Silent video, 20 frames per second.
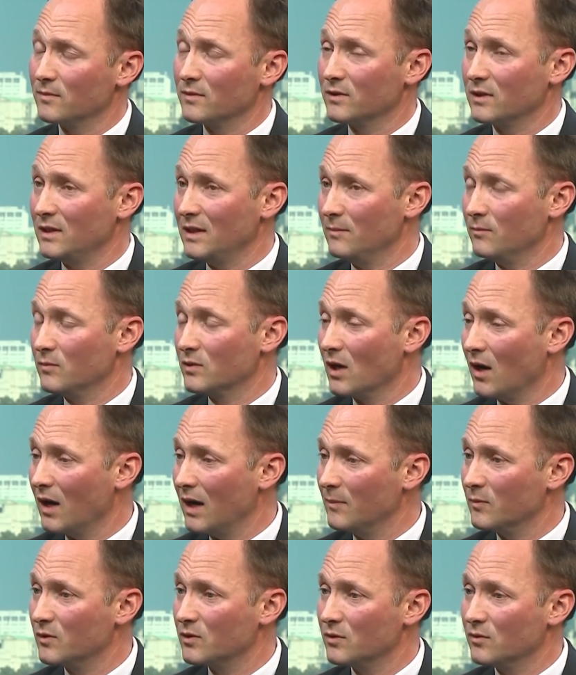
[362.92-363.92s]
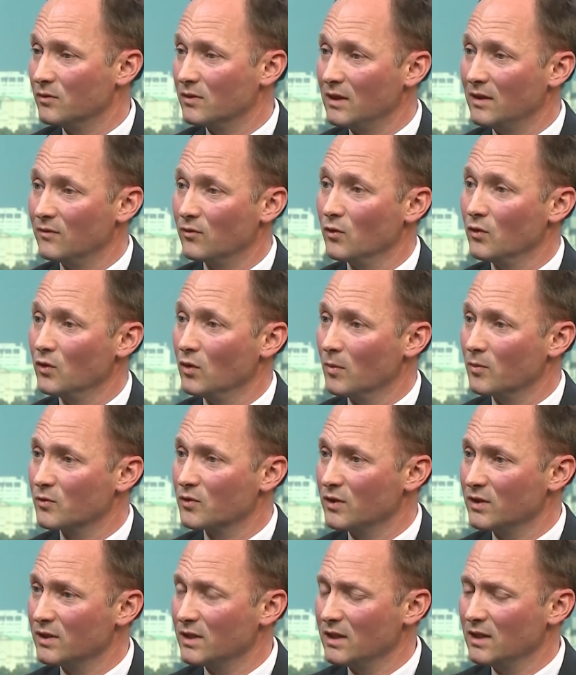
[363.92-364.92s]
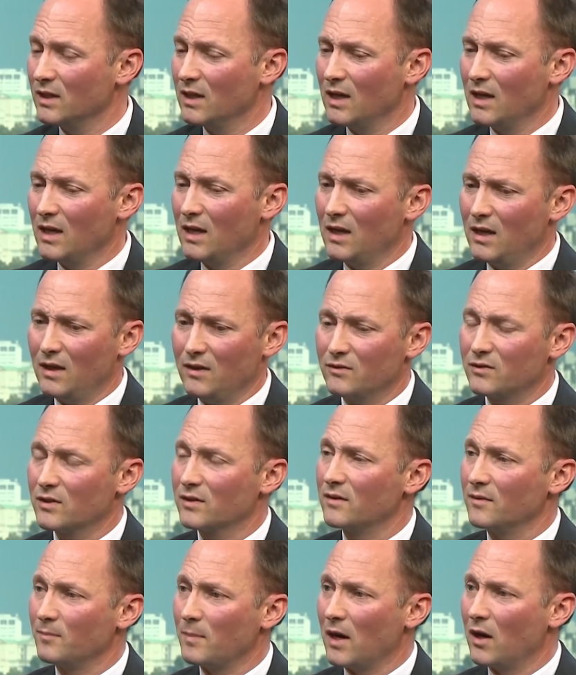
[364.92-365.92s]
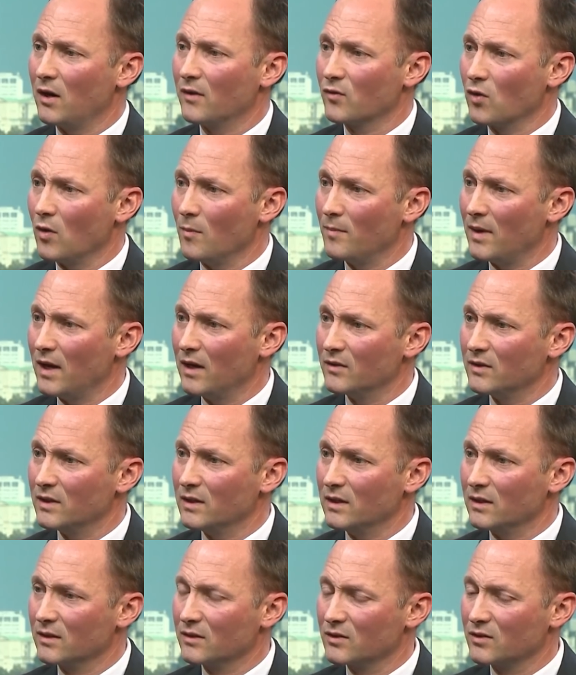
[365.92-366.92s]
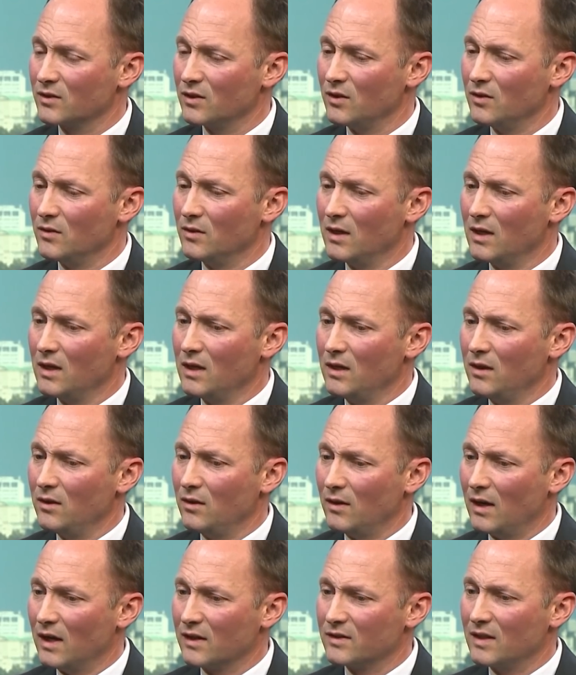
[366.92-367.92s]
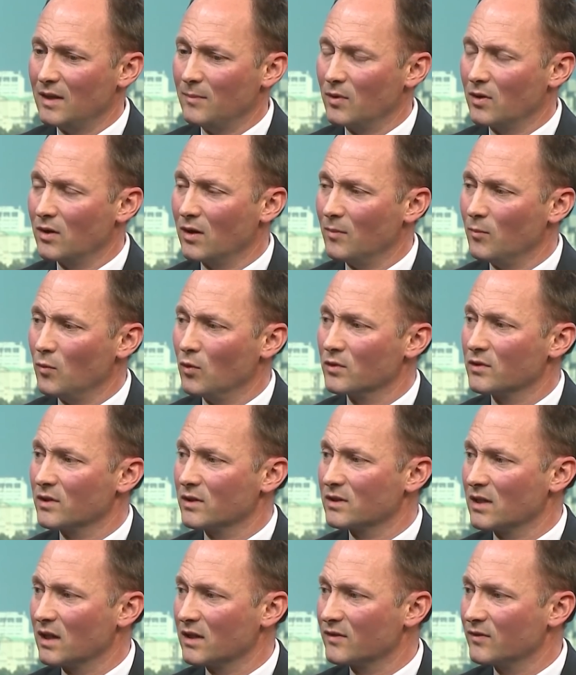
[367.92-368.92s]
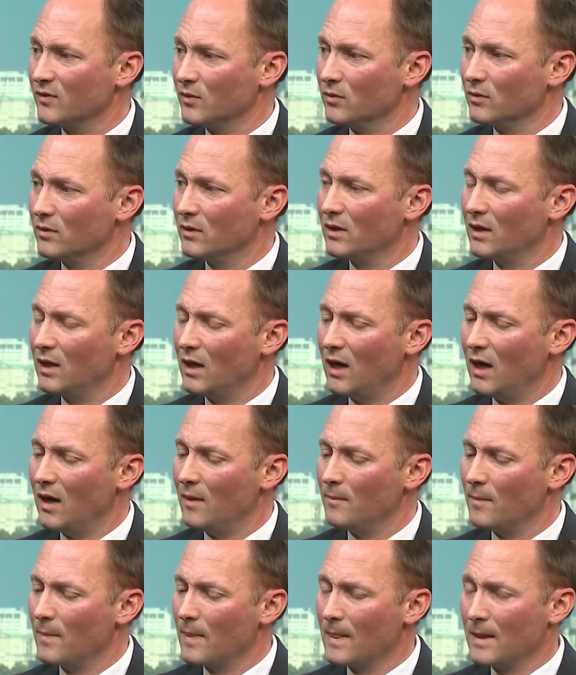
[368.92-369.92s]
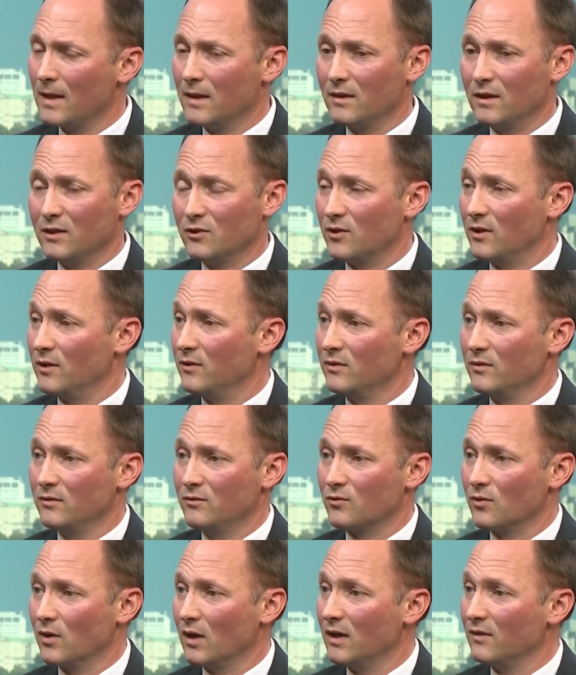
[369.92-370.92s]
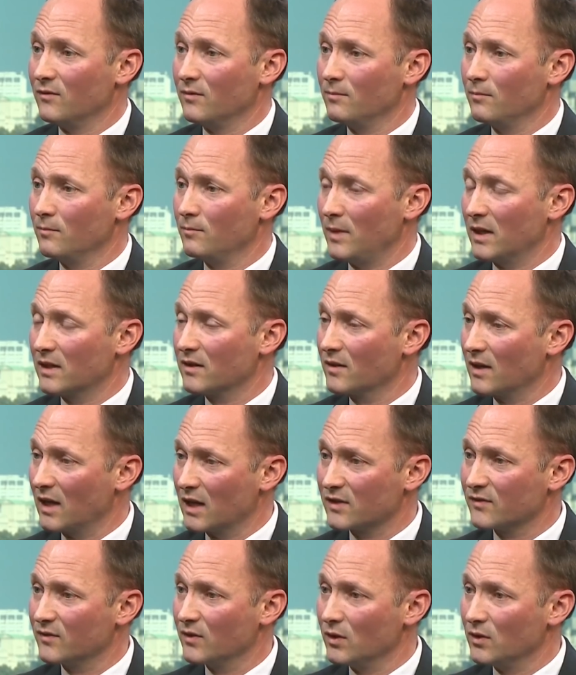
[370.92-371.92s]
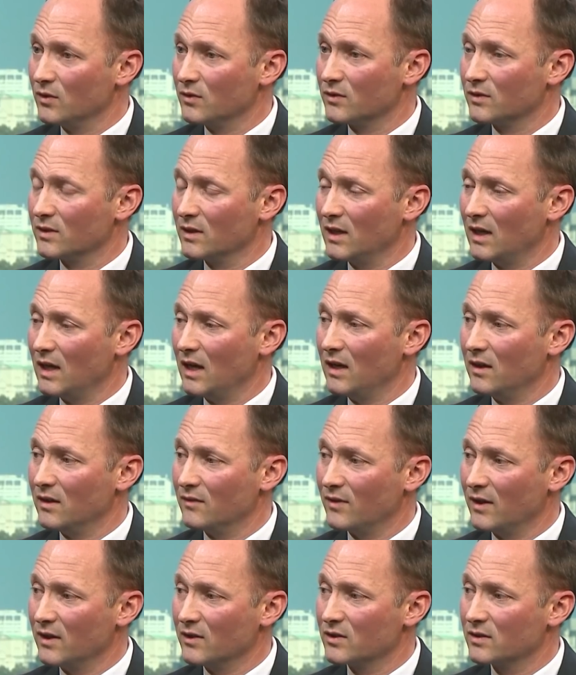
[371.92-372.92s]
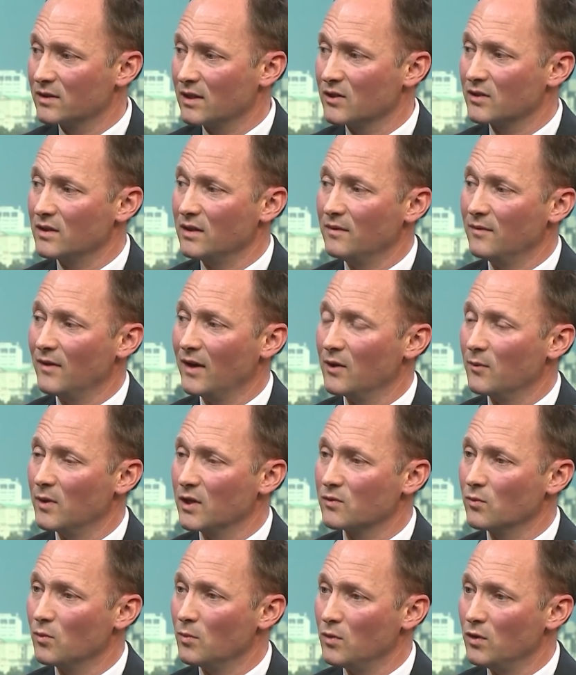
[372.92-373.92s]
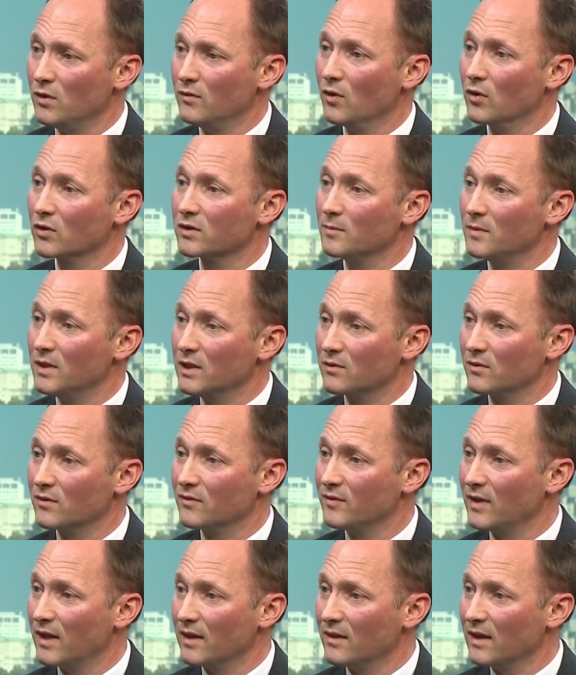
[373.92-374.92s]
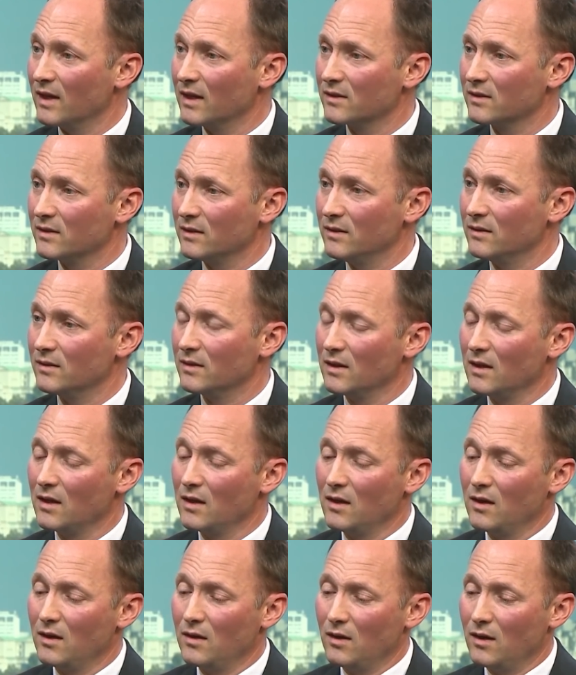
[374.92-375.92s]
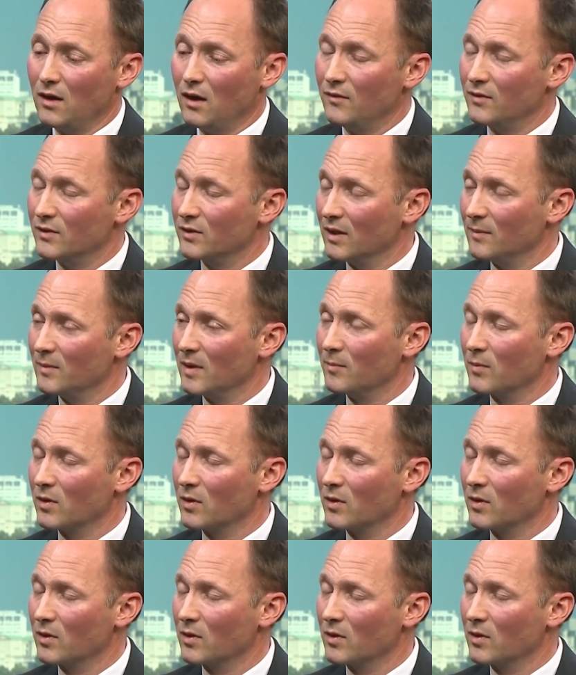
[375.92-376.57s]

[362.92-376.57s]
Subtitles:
team time to deliver on the opportunity, and just the power of compounding. So as they become more successful, they drive better cash flows, and essentially the valuation will move ultimately to reflect that, and over time that